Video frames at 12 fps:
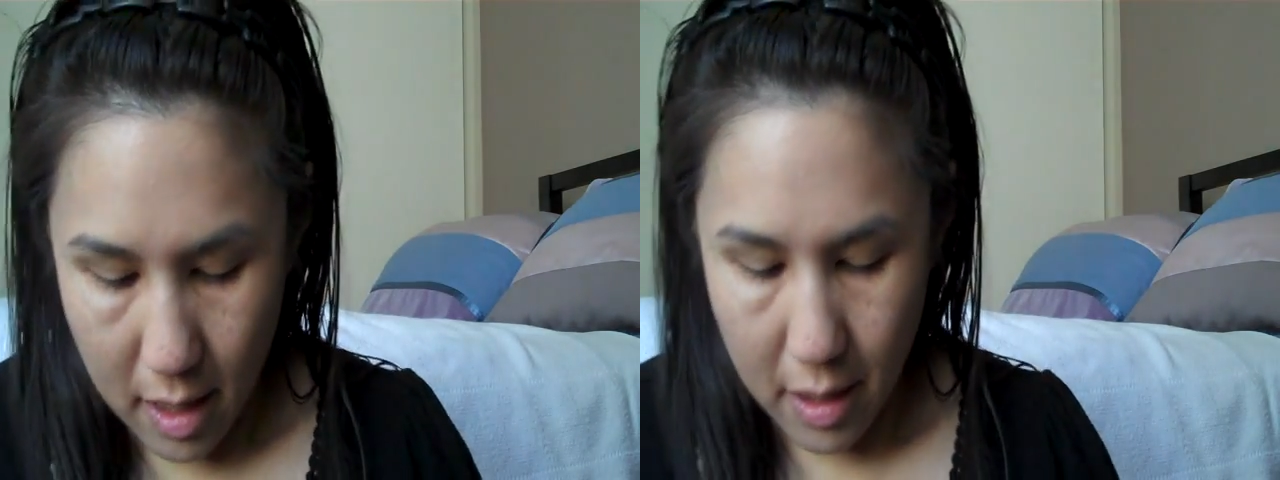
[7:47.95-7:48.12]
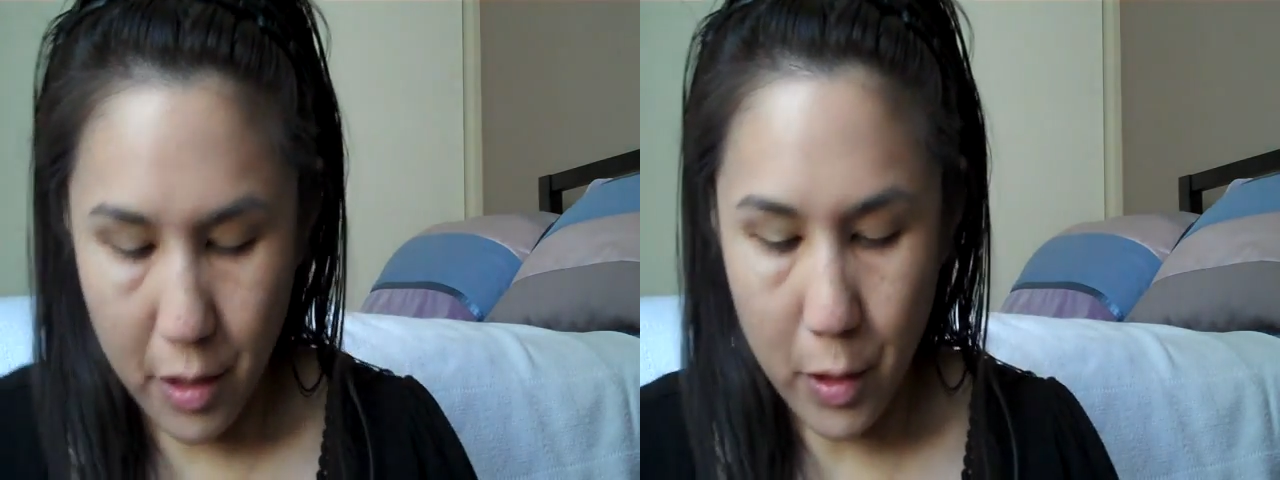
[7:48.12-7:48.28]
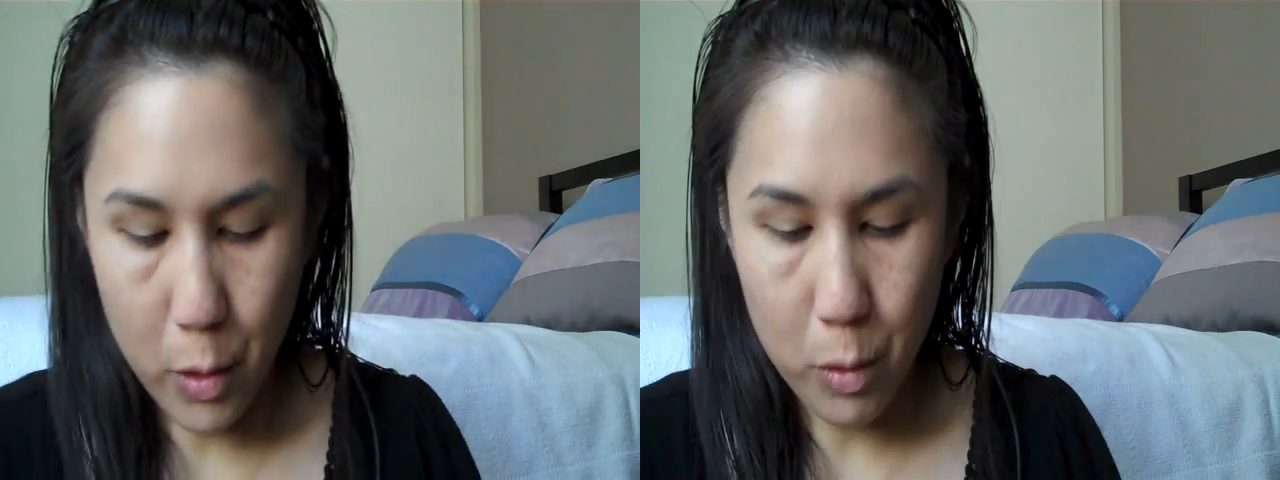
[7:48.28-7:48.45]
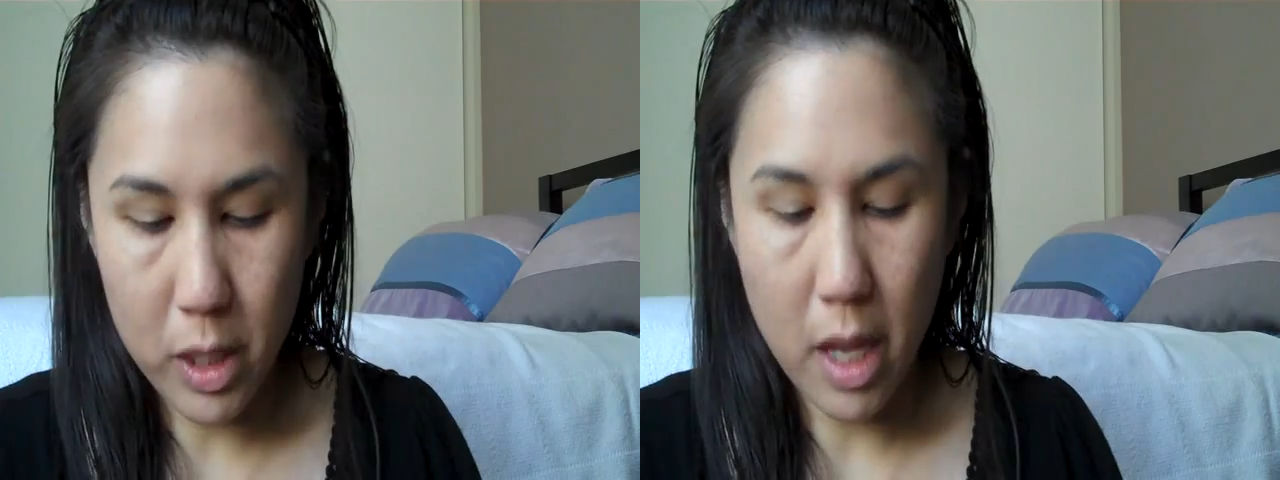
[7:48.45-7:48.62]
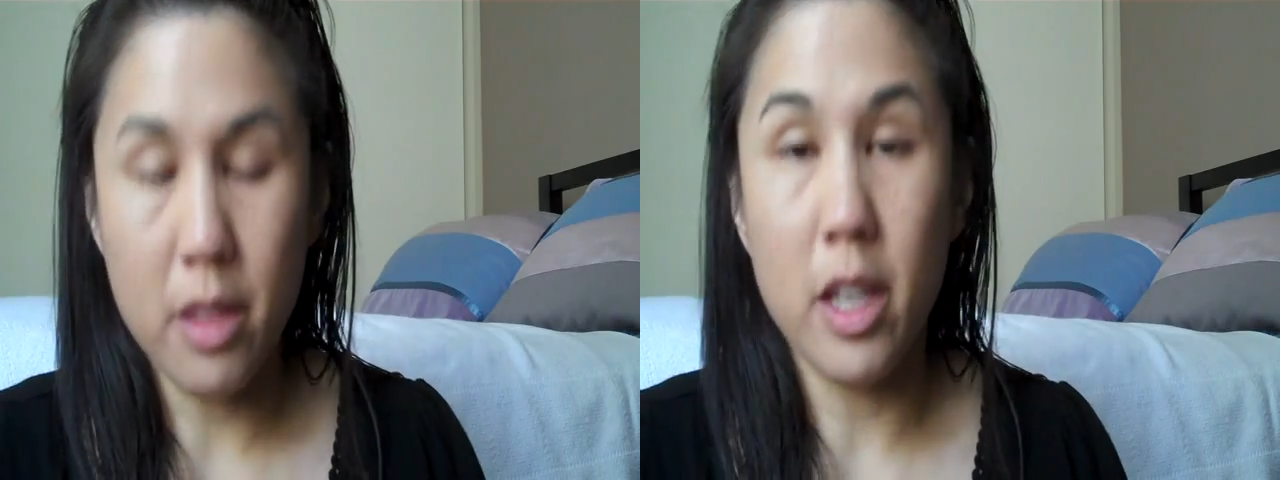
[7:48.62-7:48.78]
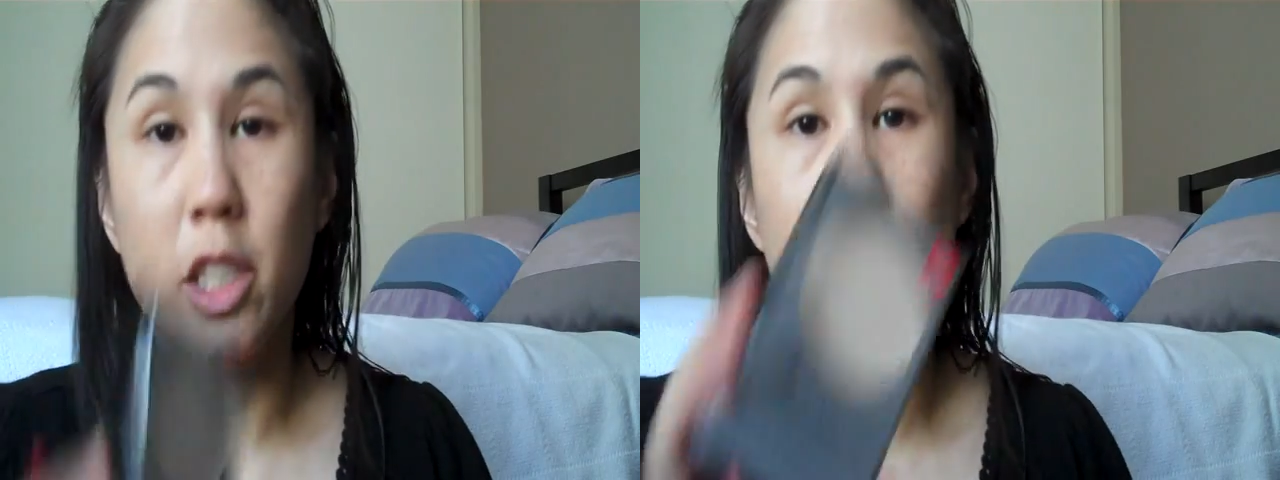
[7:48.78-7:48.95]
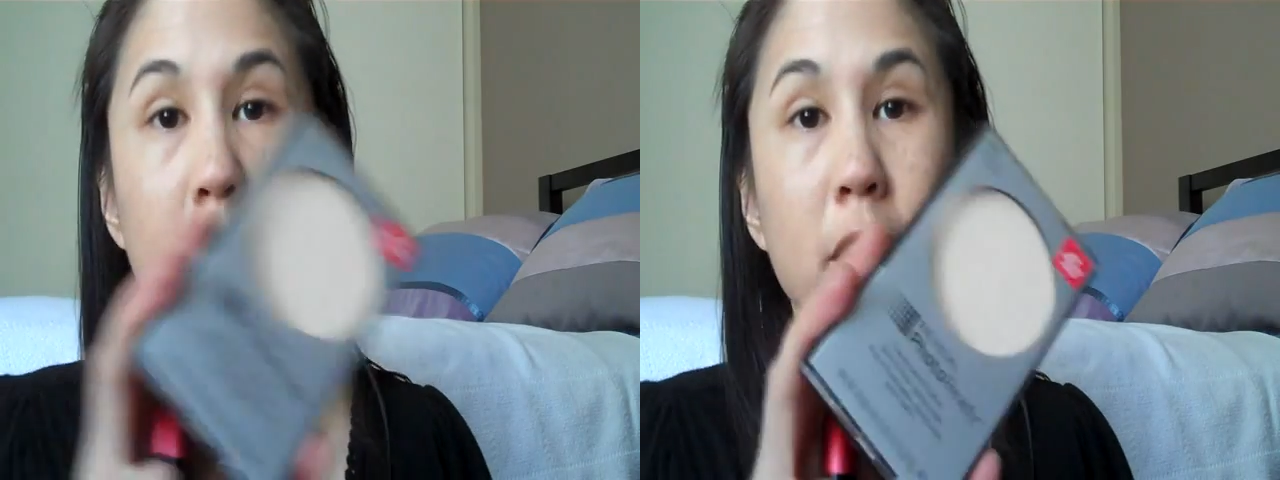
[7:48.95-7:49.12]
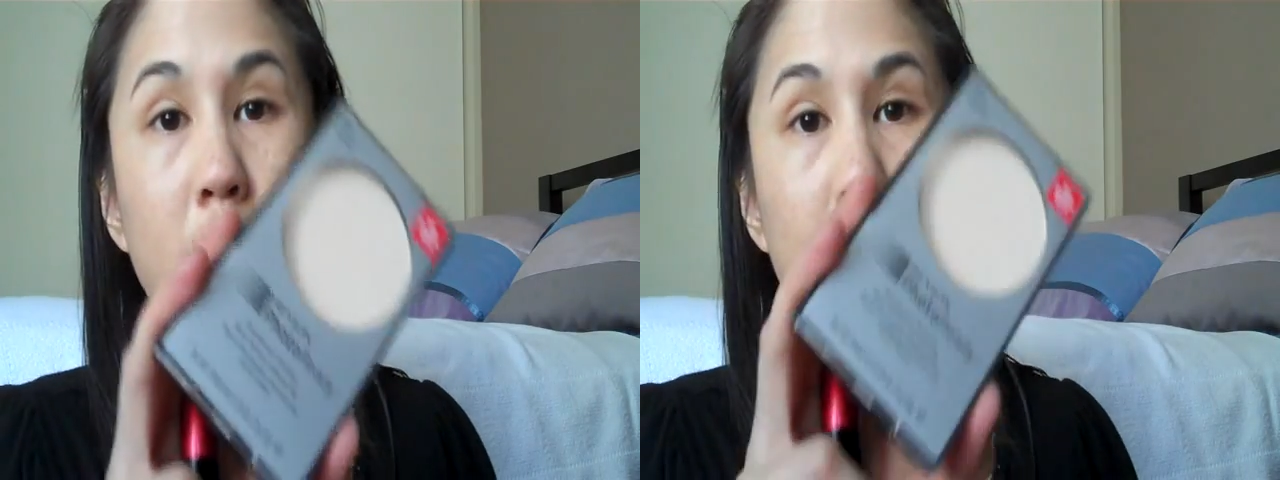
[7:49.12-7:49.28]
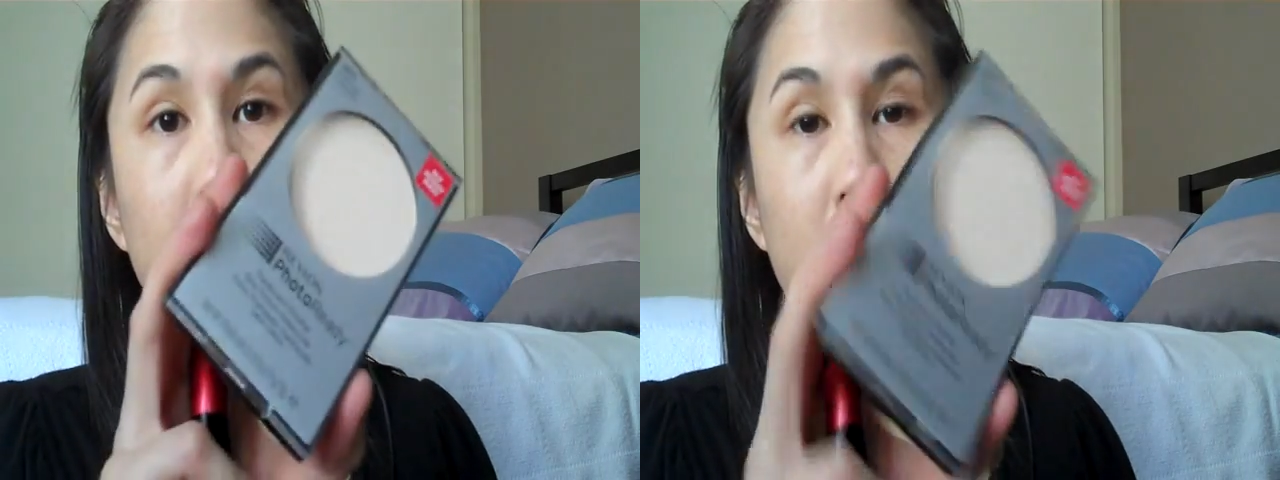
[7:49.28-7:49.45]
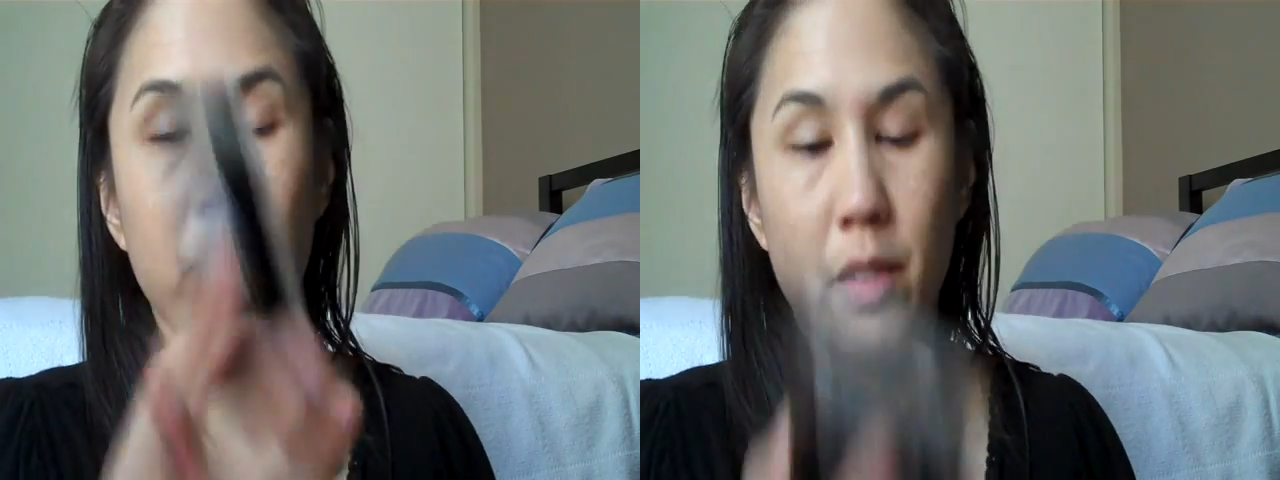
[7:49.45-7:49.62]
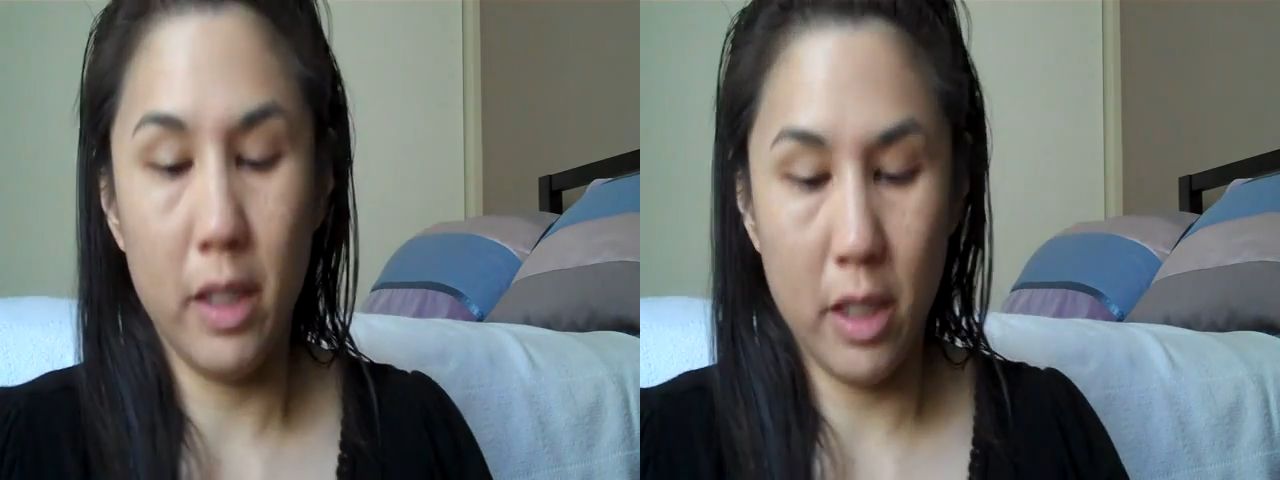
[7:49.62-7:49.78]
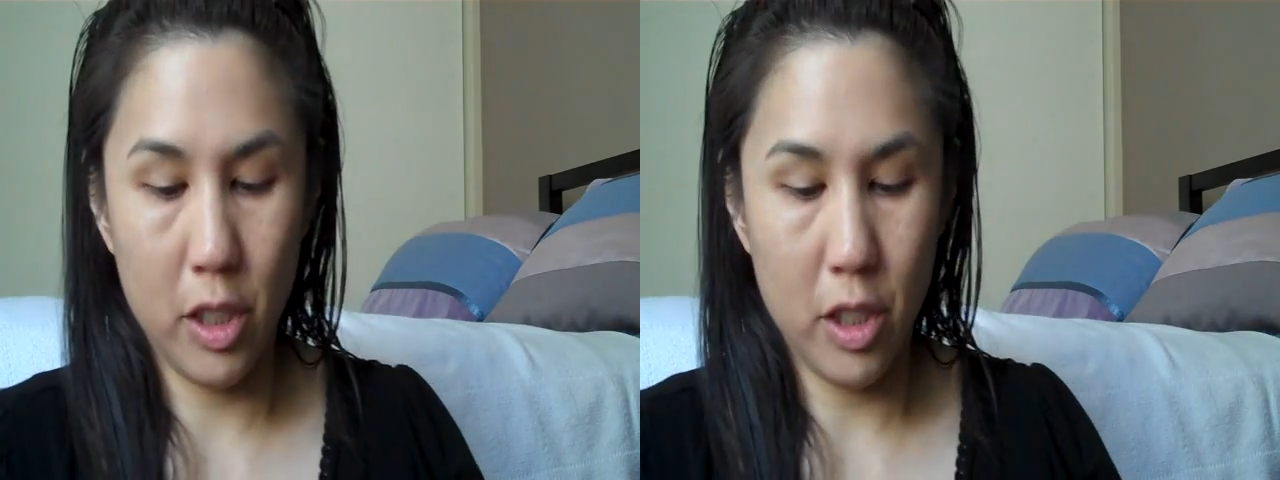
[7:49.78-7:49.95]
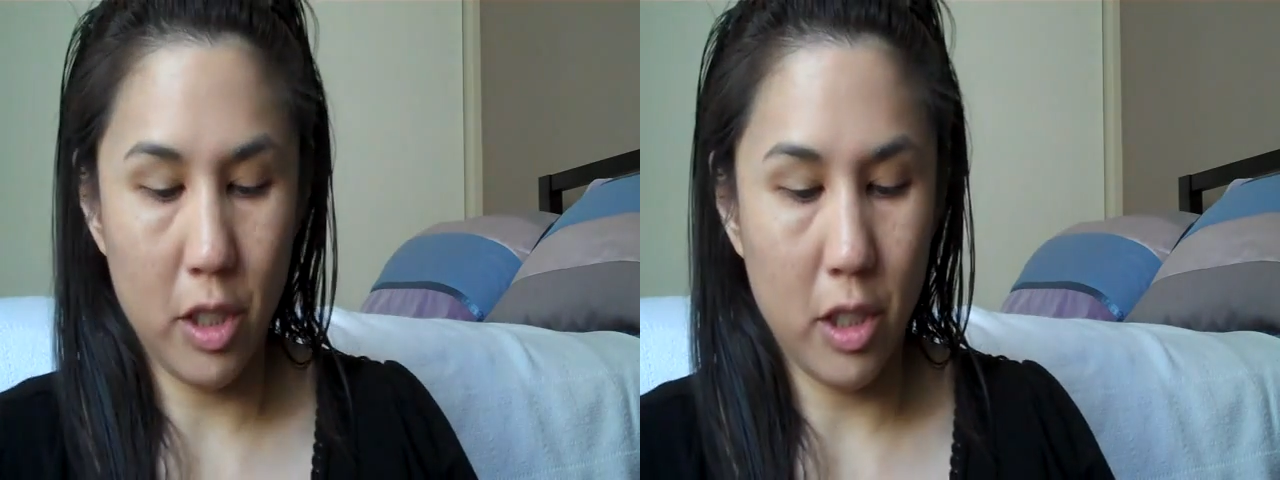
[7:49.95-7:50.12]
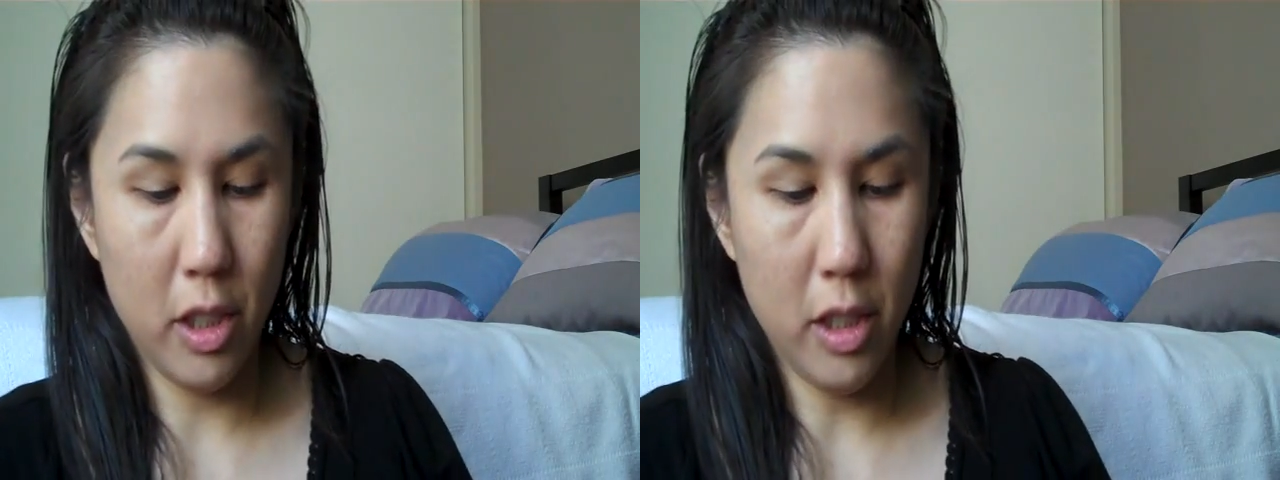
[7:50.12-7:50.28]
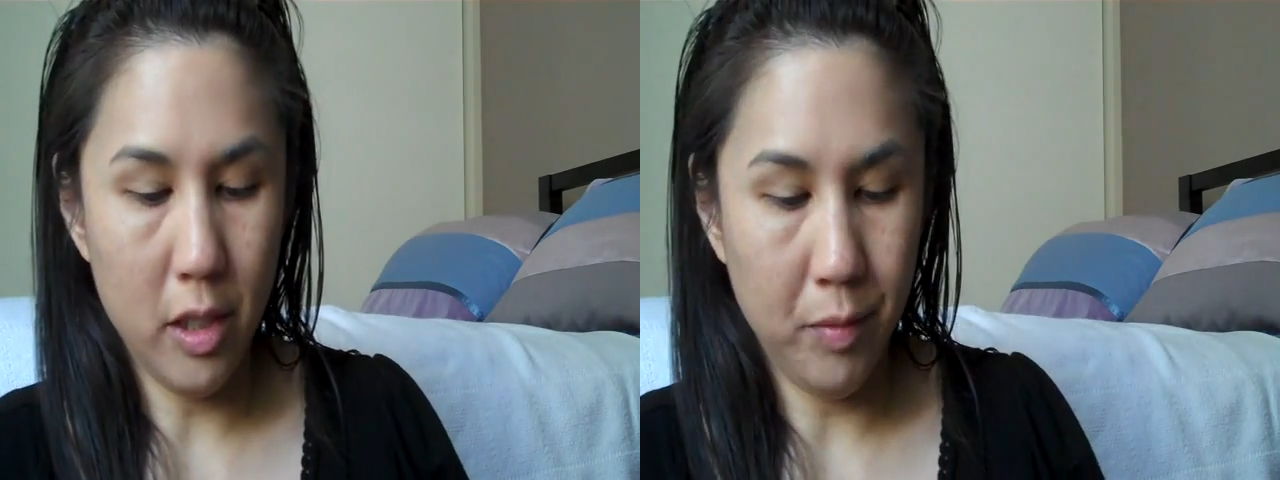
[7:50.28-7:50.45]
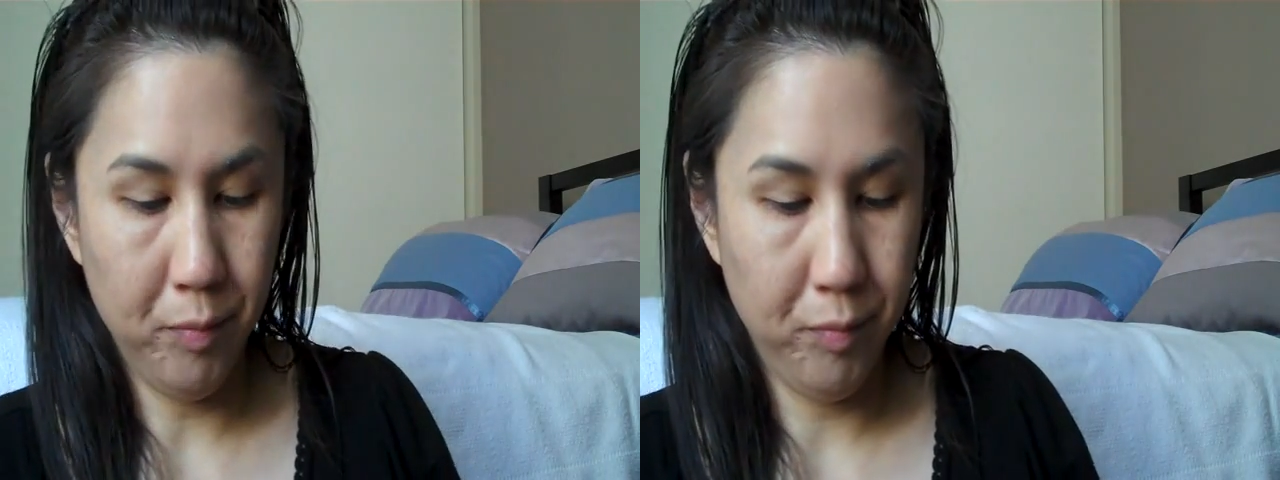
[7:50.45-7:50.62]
use the translucent finisher